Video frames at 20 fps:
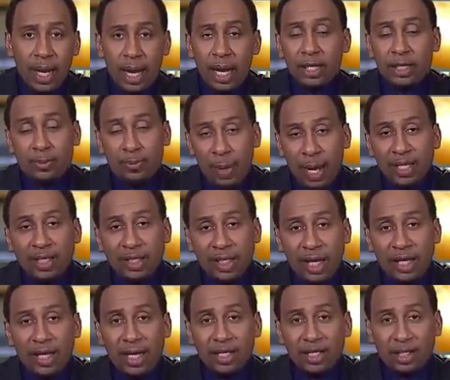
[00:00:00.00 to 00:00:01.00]

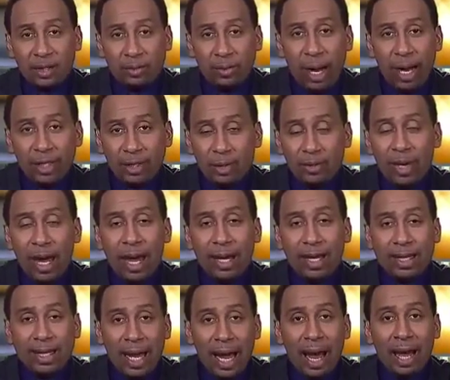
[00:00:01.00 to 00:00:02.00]
especially against Toronto now
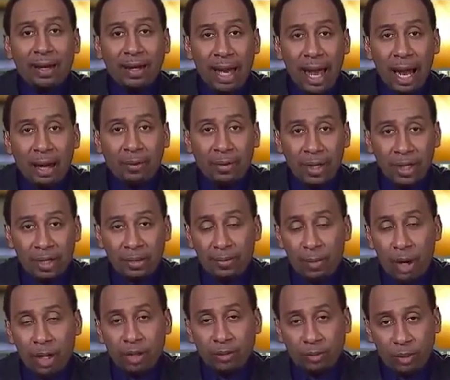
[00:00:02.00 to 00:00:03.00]
that Kyle Lowry and
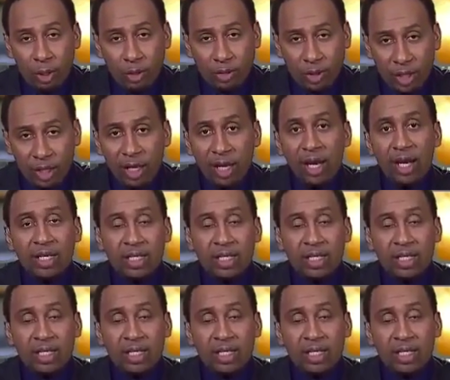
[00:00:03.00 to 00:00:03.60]
DeMar DeRozan